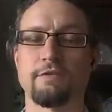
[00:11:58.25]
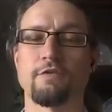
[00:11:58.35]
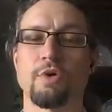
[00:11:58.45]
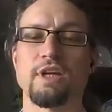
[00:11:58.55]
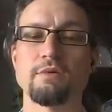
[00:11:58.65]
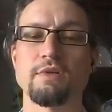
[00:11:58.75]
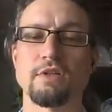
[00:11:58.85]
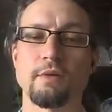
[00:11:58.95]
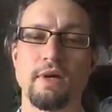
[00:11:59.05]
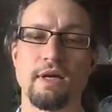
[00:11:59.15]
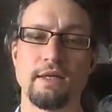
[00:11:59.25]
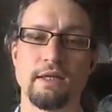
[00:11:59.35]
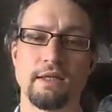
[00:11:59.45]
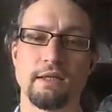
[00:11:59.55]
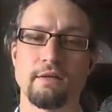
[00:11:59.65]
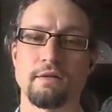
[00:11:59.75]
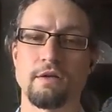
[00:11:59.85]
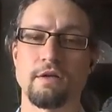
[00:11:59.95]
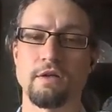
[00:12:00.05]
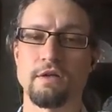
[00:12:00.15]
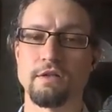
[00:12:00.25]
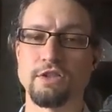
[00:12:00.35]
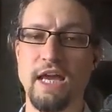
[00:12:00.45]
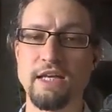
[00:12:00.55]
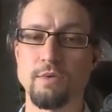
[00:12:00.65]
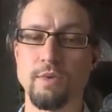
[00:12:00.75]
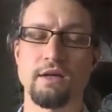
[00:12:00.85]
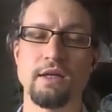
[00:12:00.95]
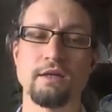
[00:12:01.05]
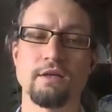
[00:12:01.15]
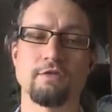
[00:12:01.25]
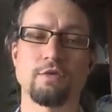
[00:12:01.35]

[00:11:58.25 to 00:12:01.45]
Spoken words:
for Hilary term in January of